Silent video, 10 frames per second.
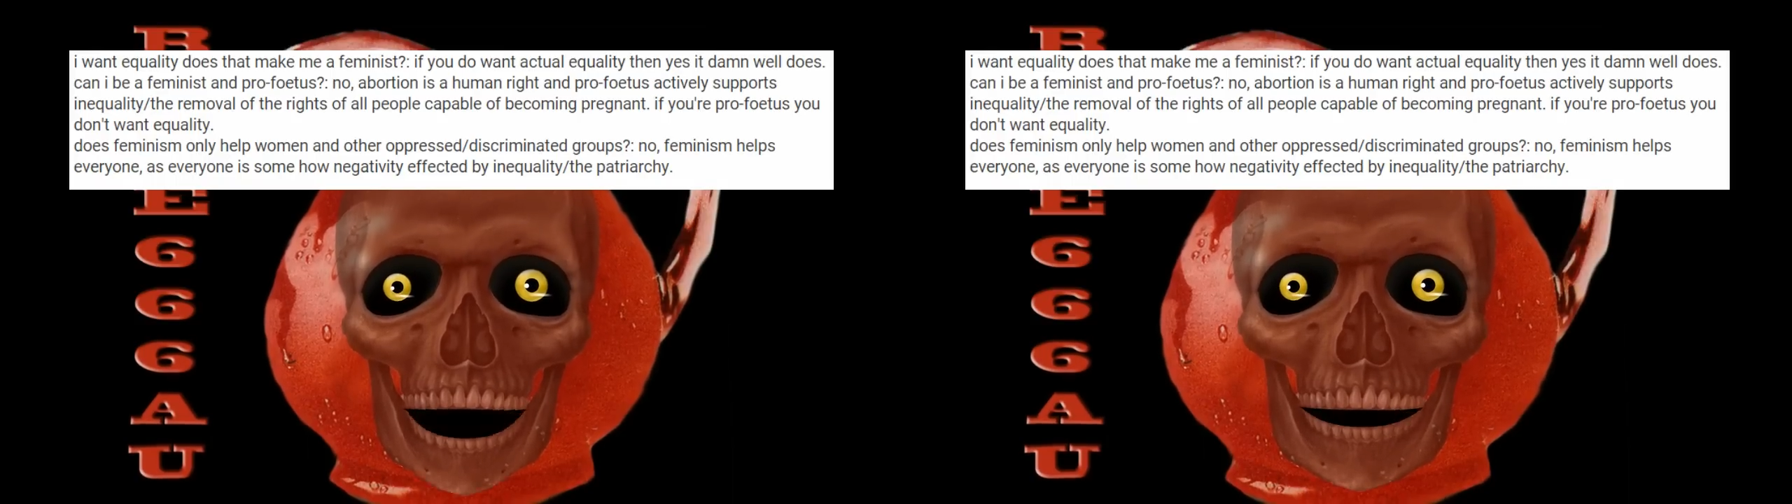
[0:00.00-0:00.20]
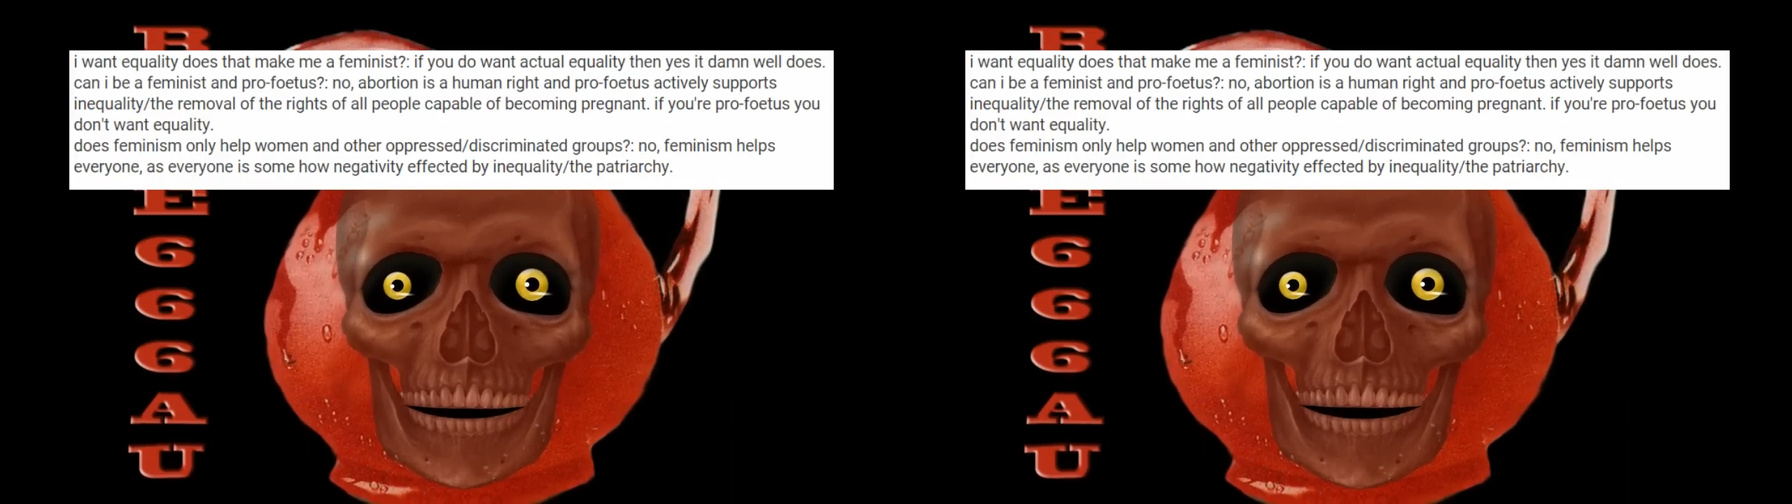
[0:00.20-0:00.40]

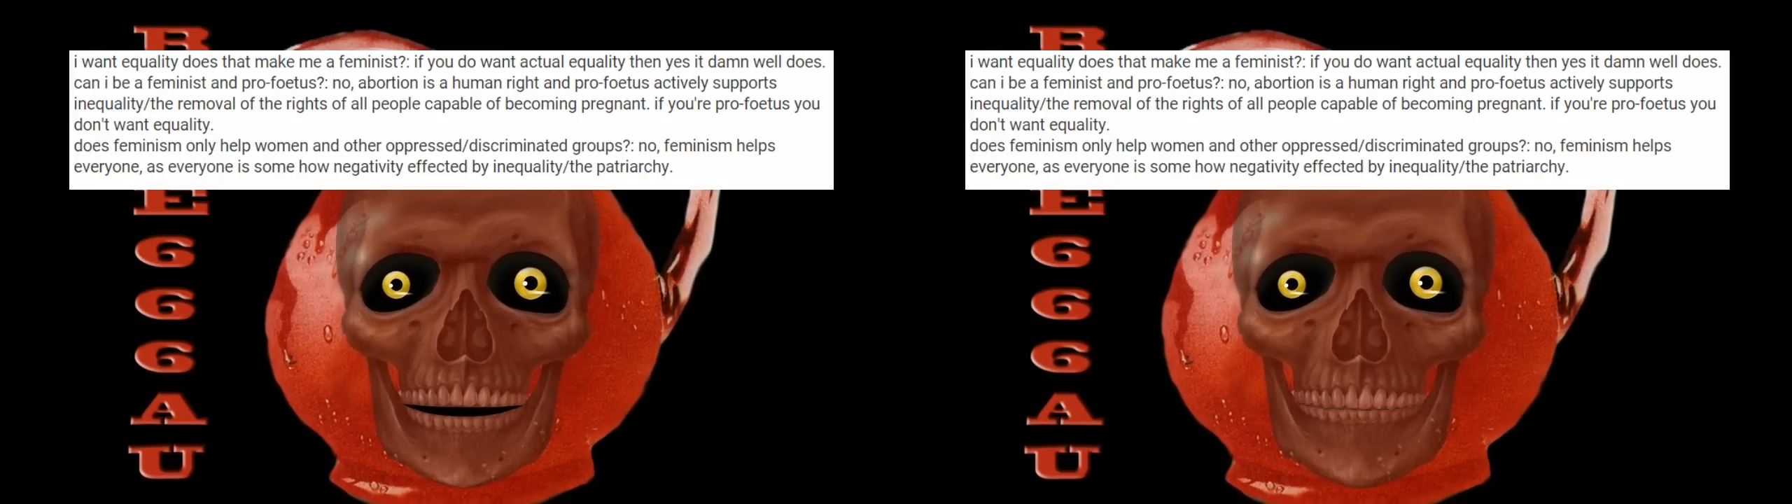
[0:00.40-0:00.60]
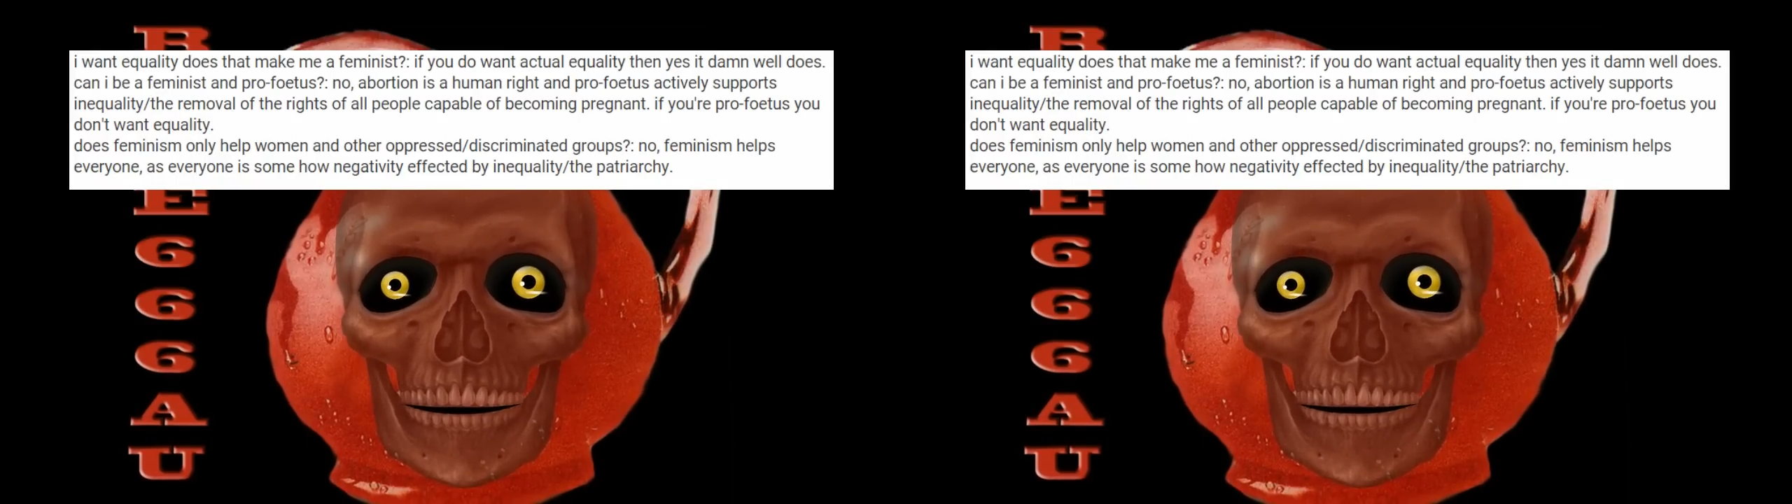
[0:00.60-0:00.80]
women and
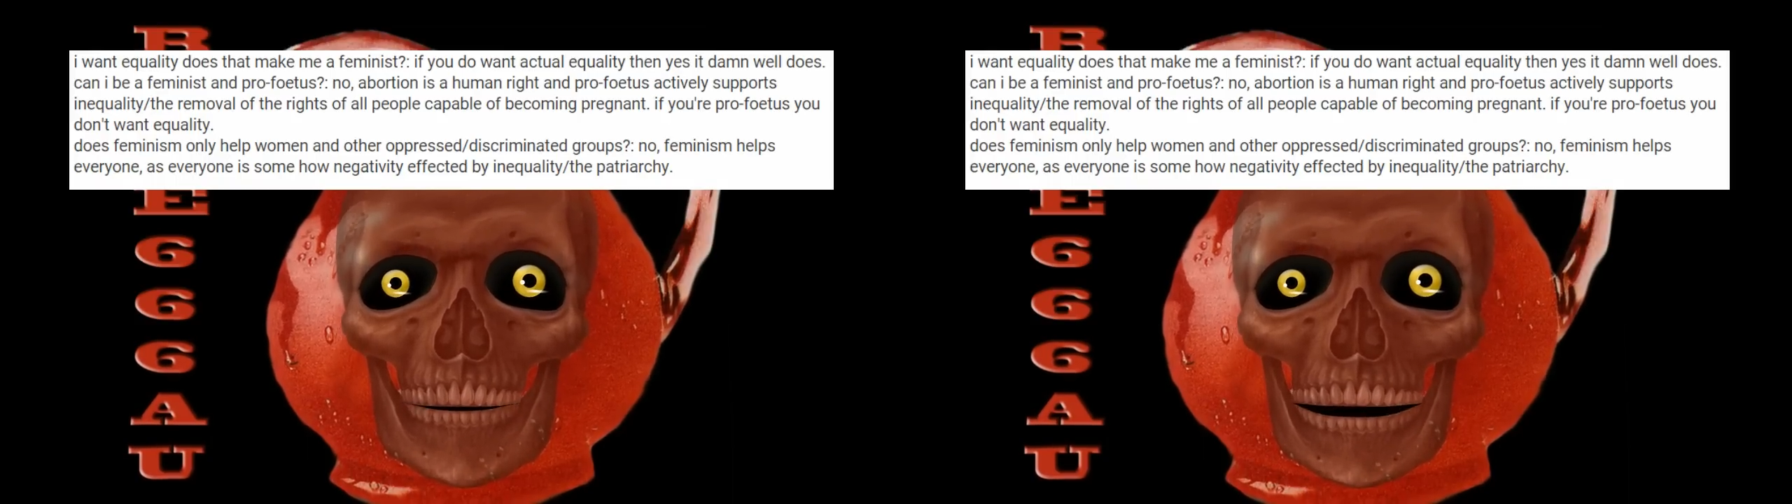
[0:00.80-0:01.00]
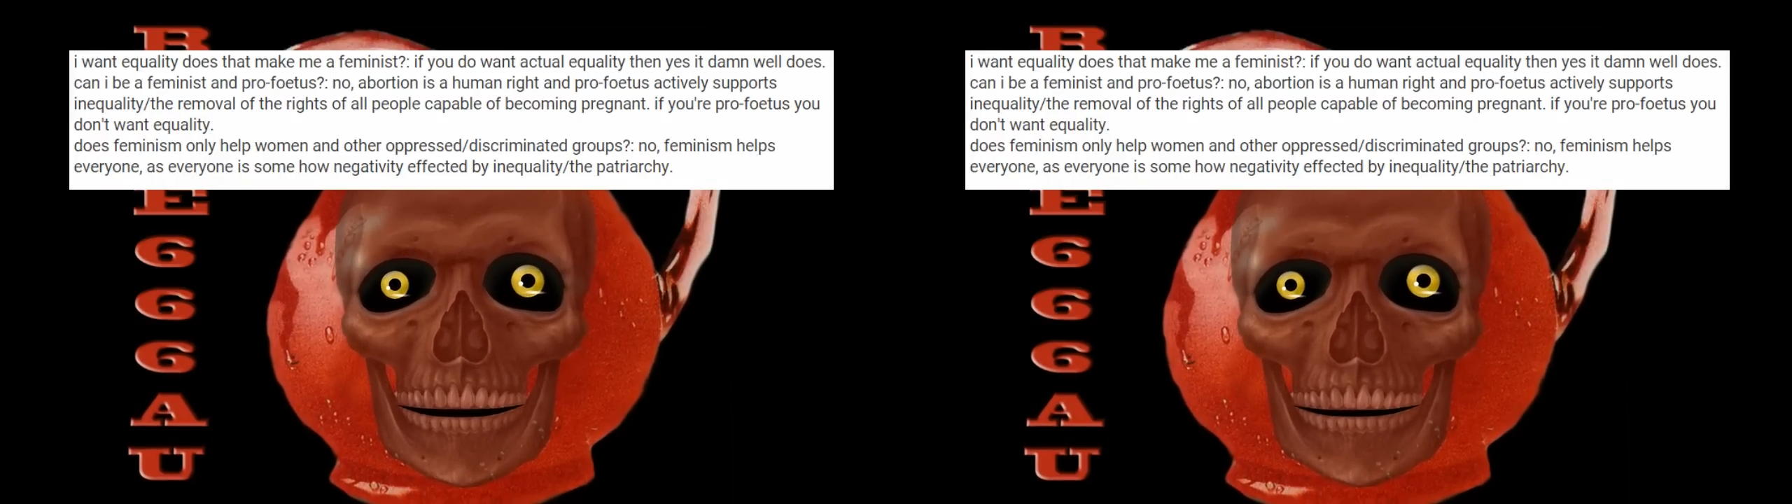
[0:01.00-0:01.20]
other
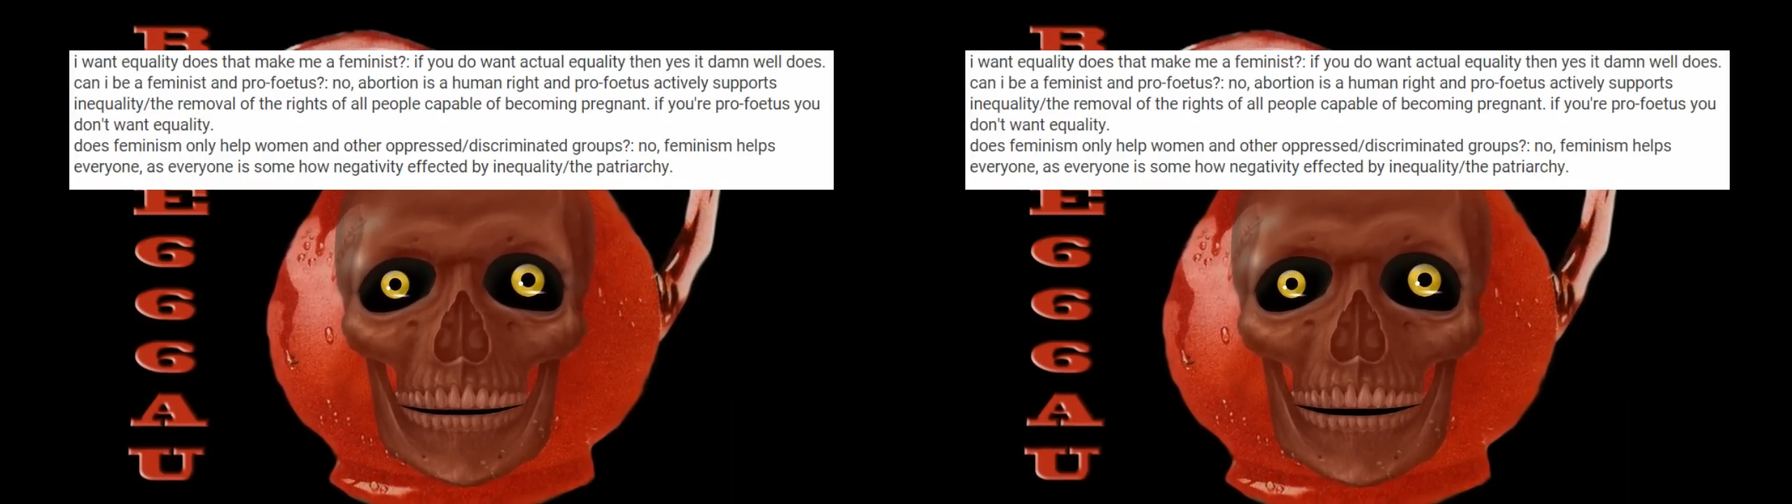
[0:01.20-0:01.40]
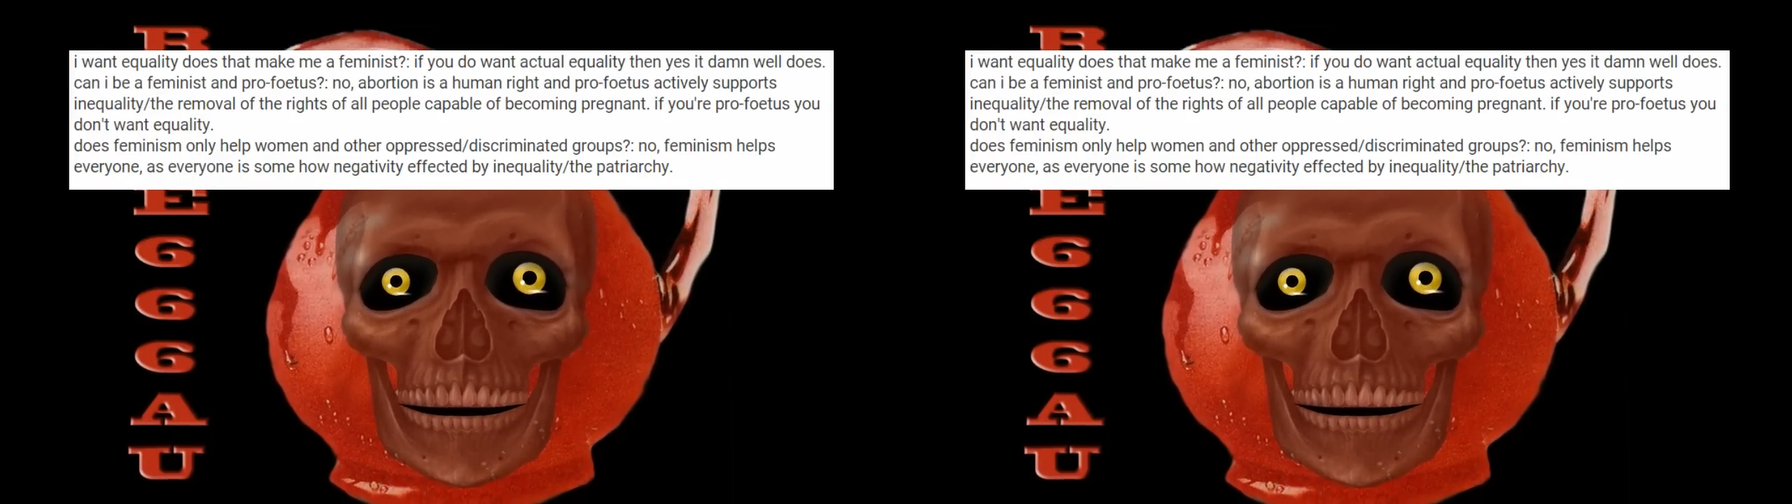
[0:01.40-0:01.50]
oppressed,